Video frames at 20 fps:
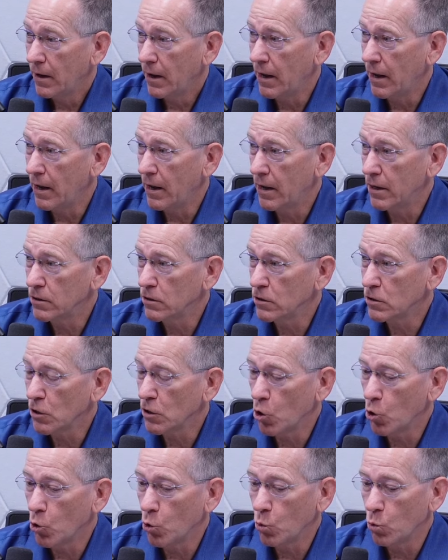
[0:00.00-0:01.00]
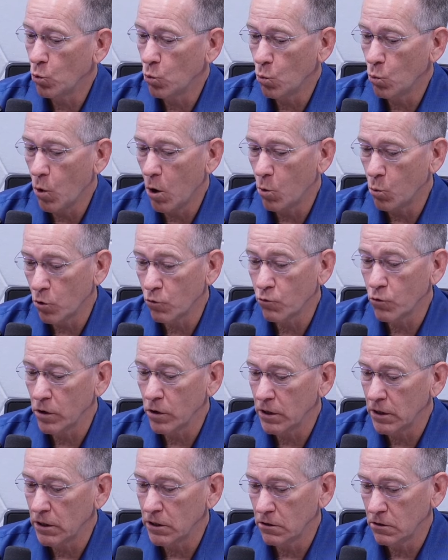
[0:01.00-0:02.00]
And so what we're
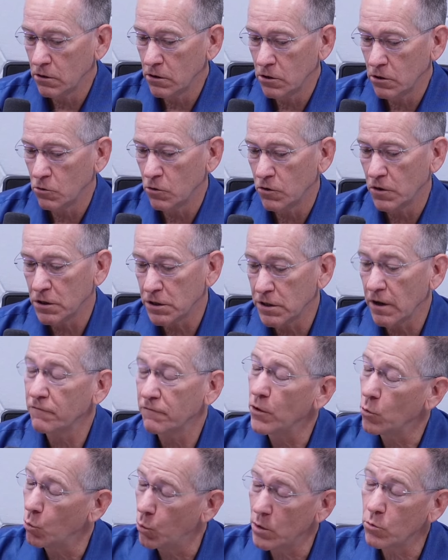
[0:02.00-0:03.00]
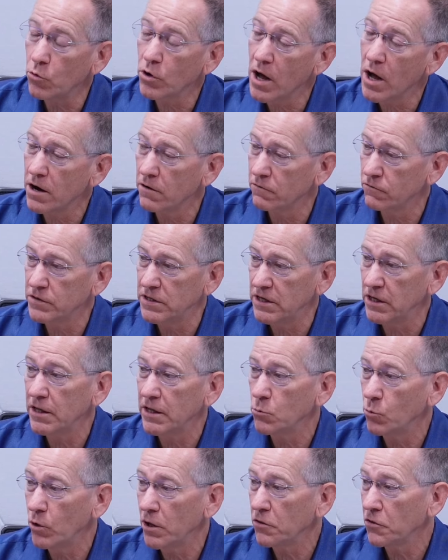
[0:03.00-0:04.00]
really, the stuff that we were kind of
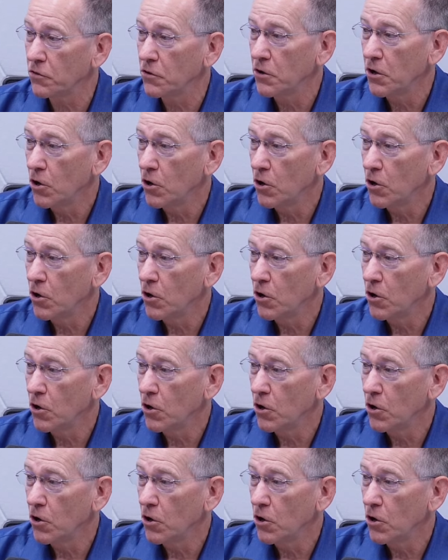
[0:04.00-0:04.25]
dealing with,